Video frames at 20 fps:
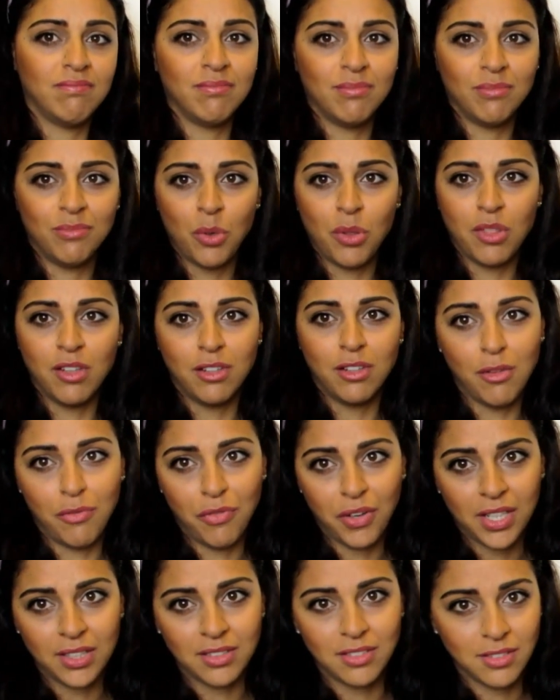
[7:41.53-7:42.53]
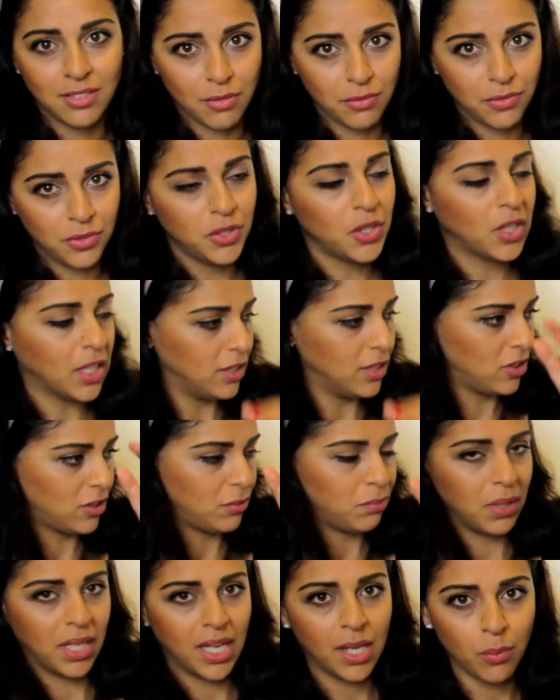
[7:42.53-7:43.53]
with the difficult stuff. You can
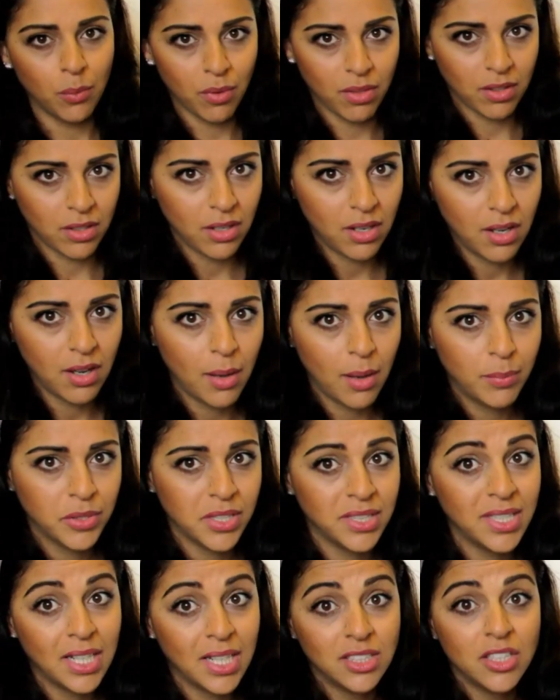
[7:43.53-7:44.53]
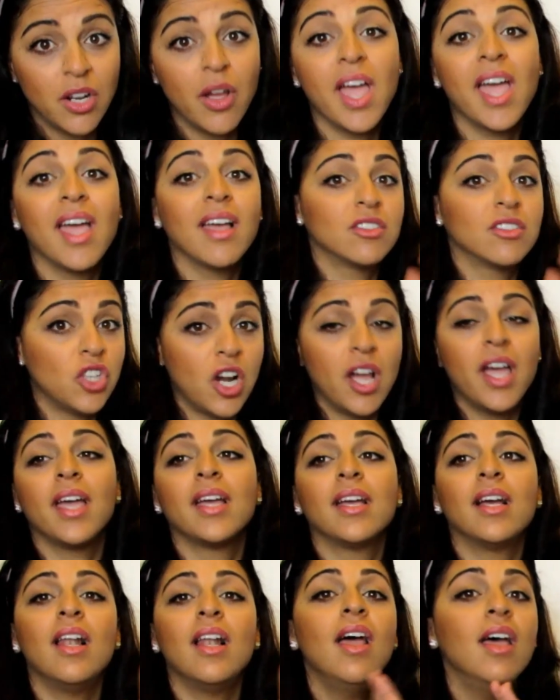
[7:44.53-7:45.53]
just begin with the upside down
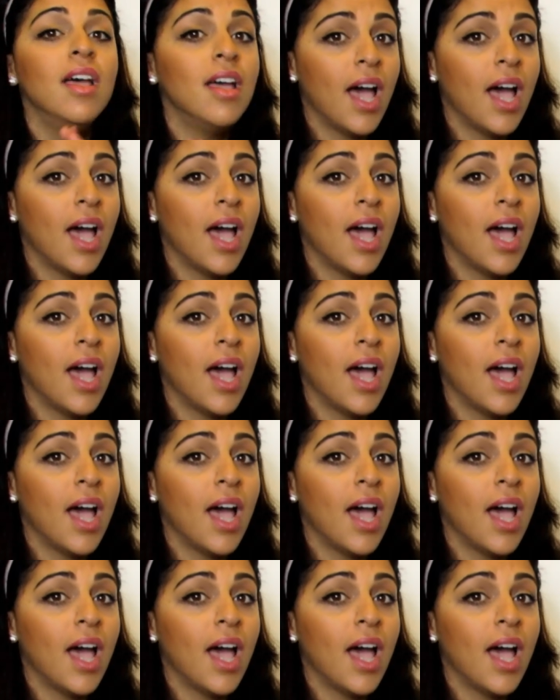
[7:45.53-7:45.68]
triangle,